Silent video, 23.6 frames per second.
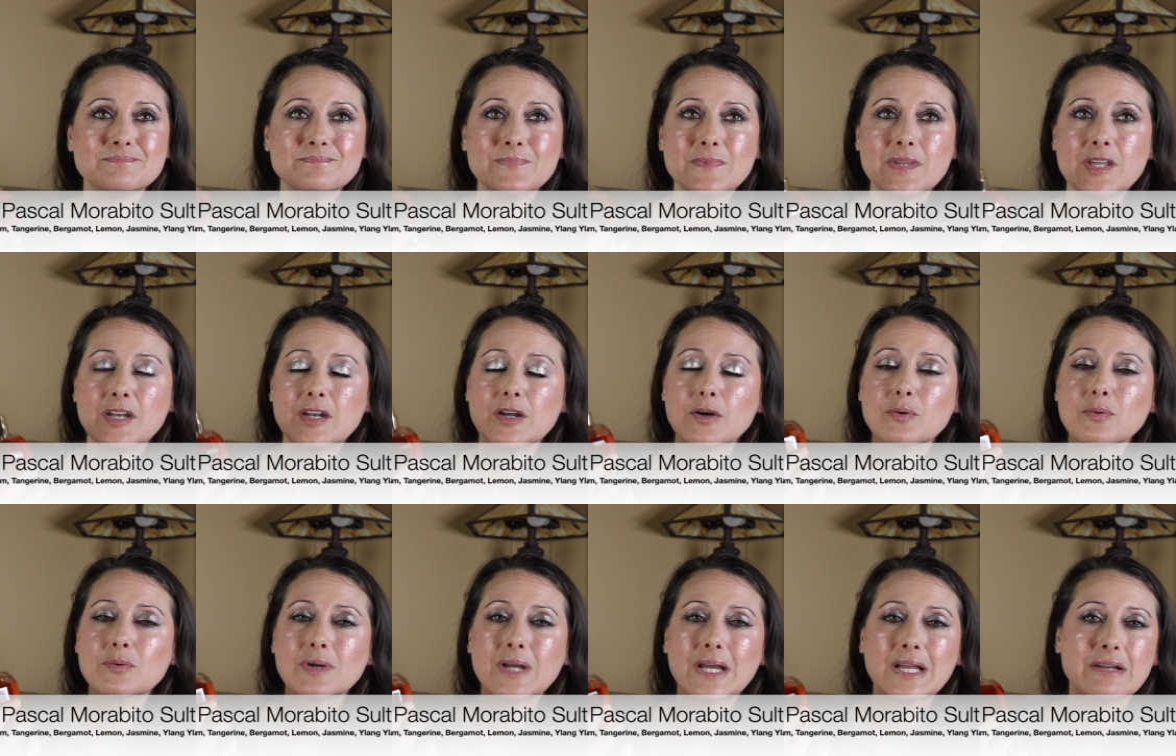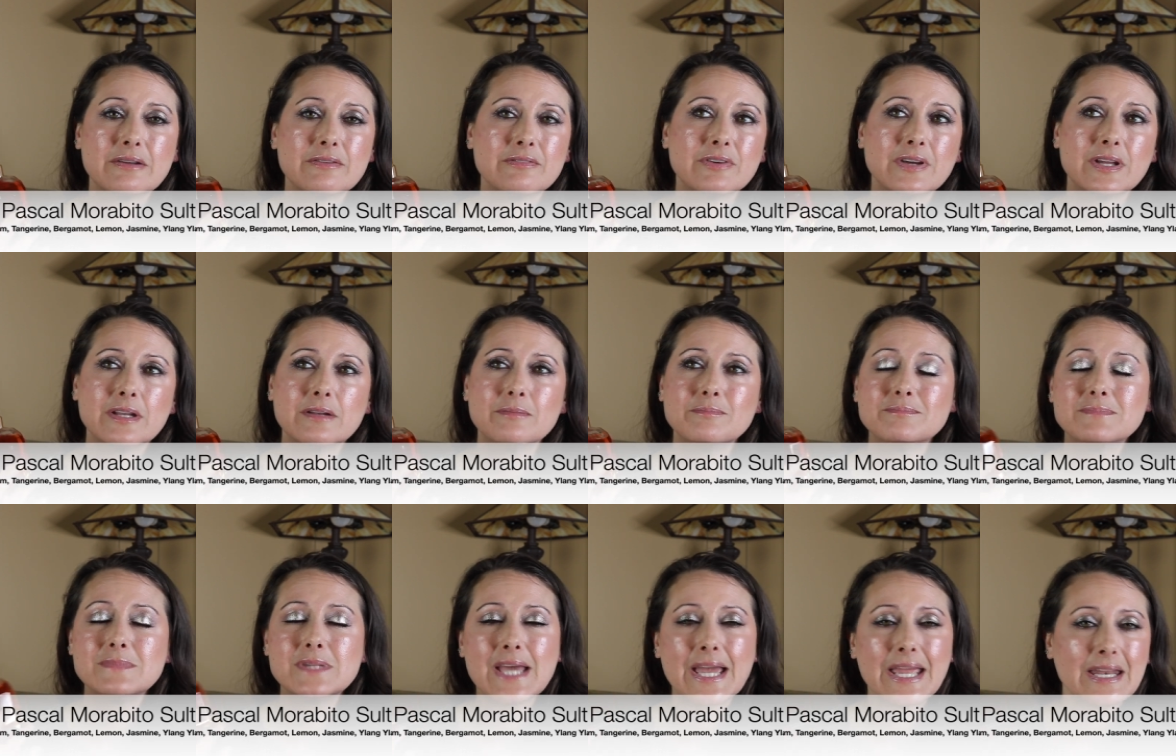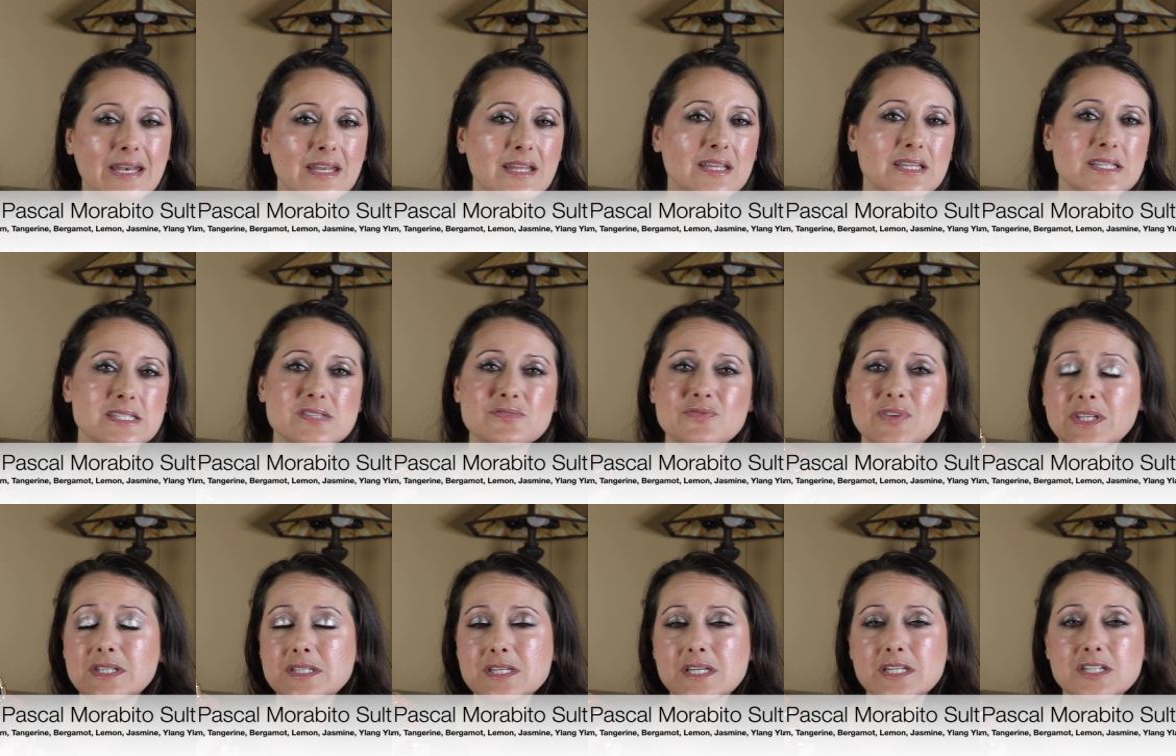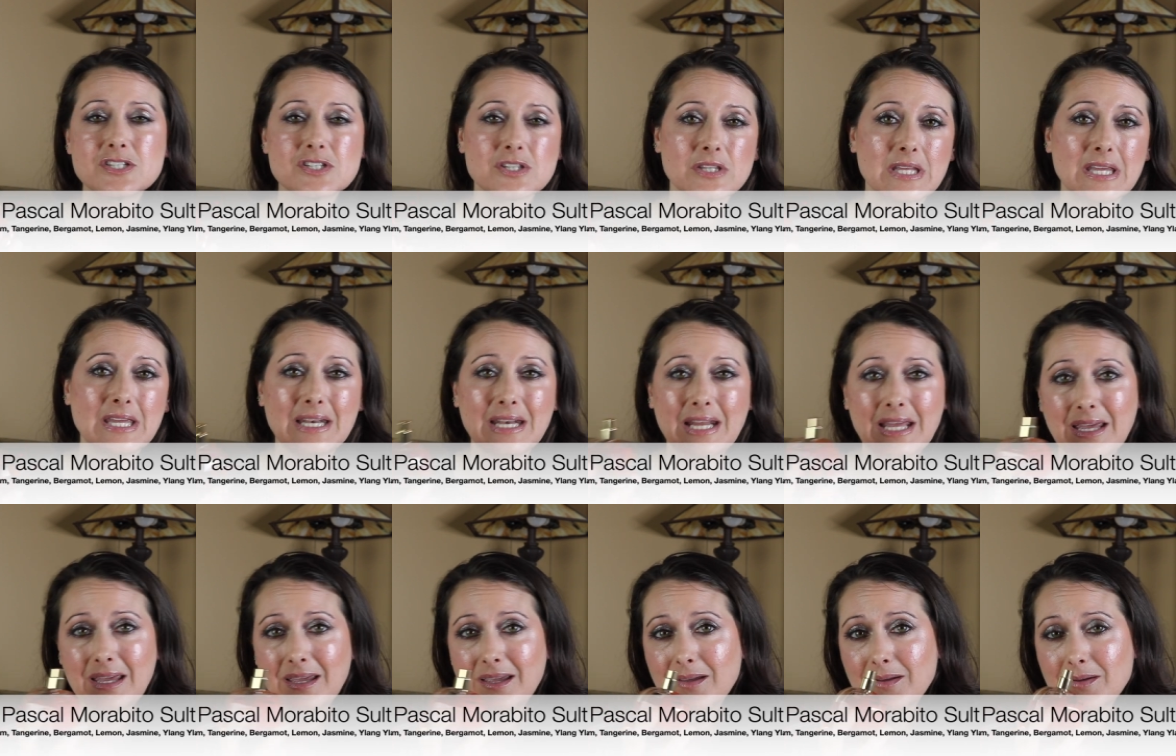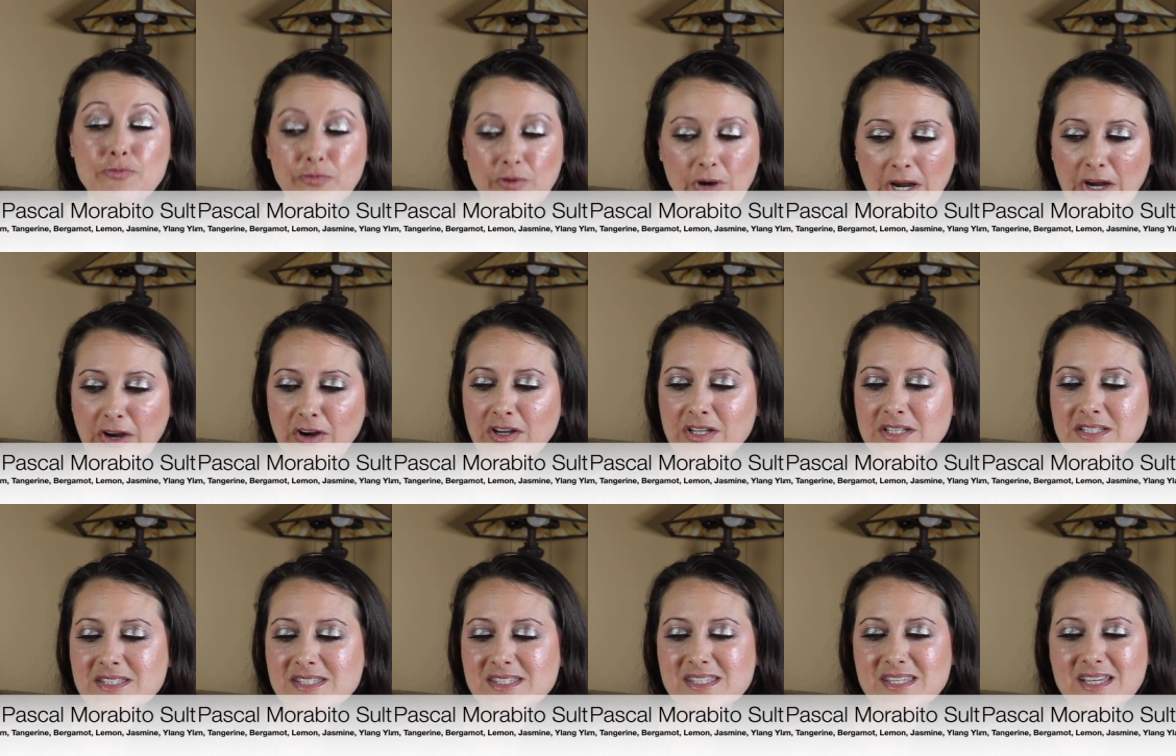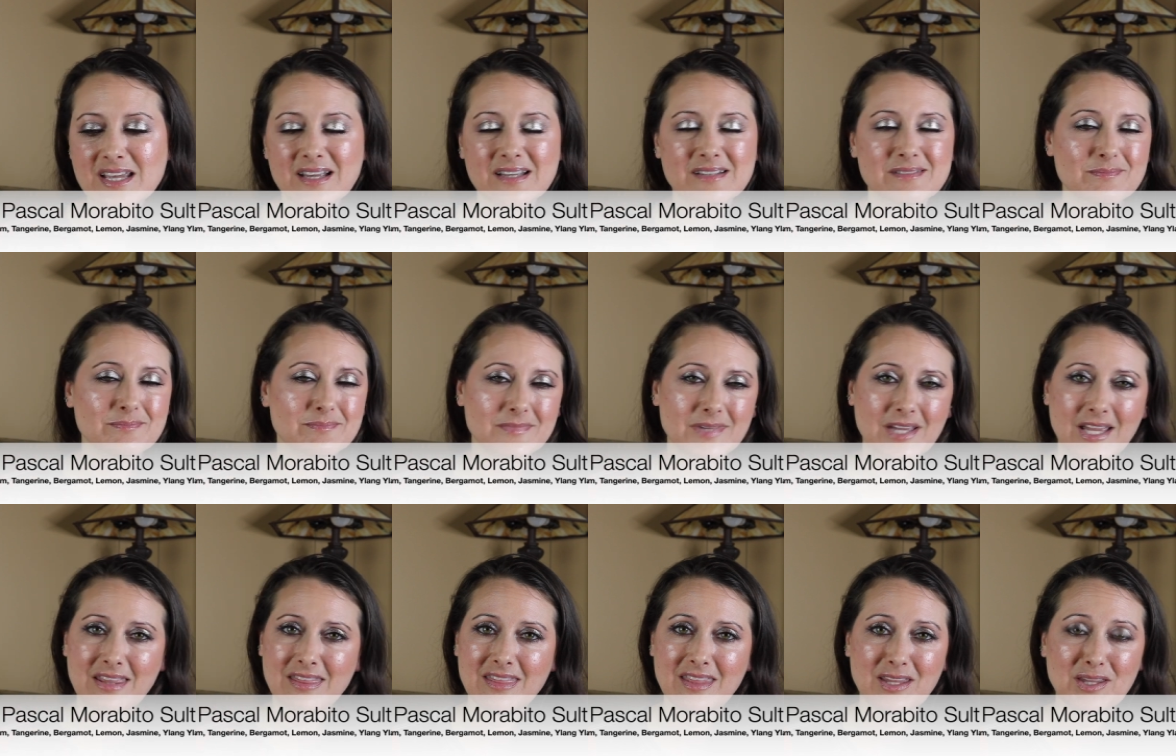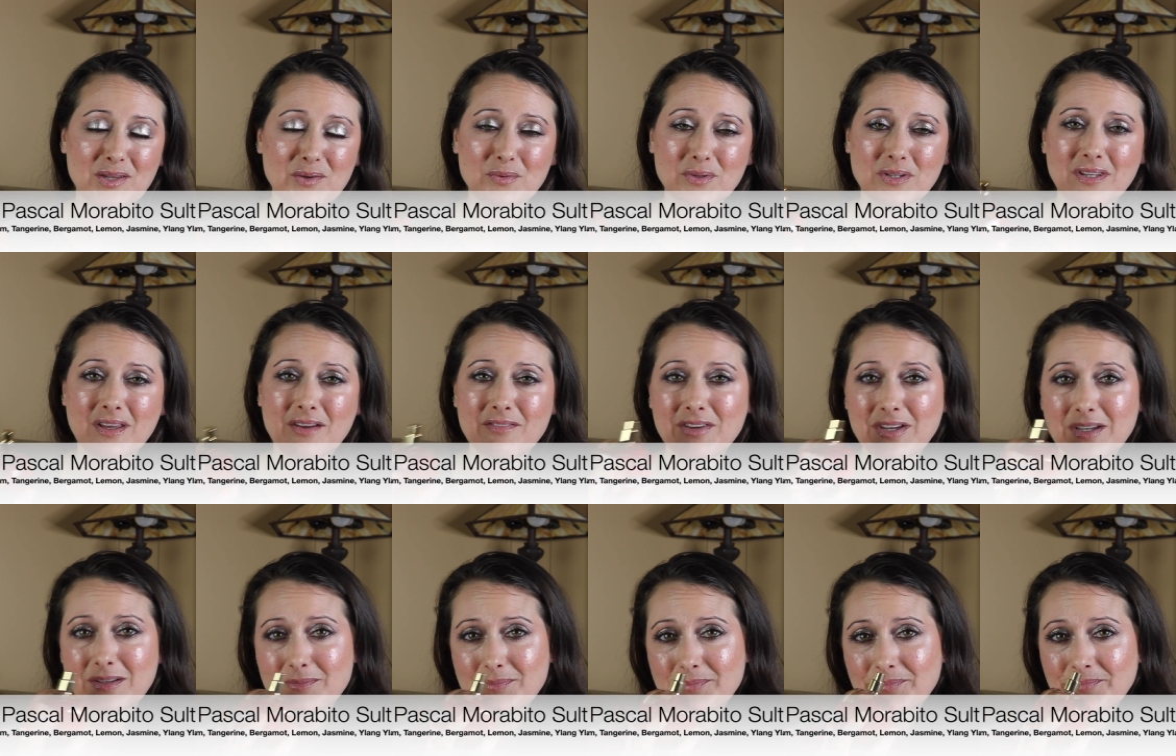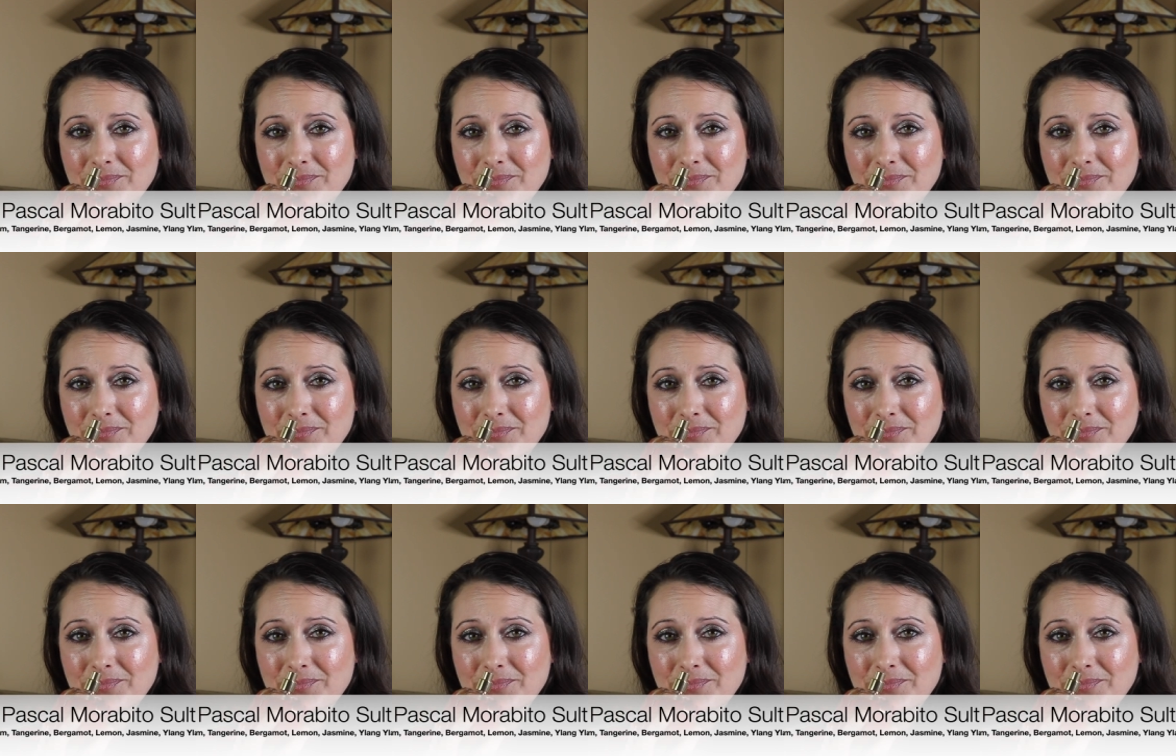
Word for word: you know, kind of a 90s vintage leaning fragrance, I think you would love it.